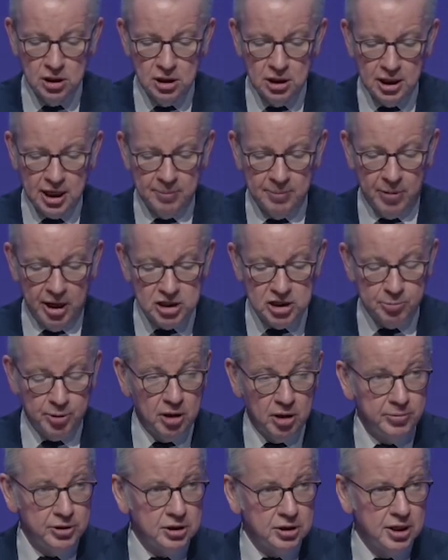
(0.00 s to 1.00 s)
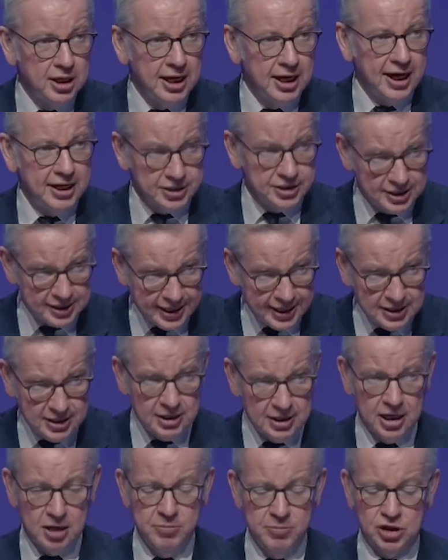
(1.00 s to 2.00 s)
and my department had to send in
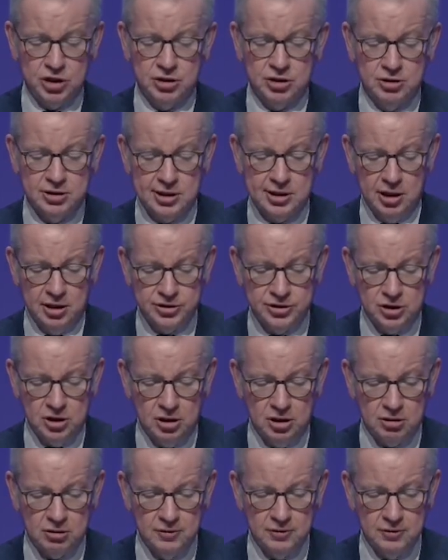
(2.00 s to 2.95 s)
commissioners last year.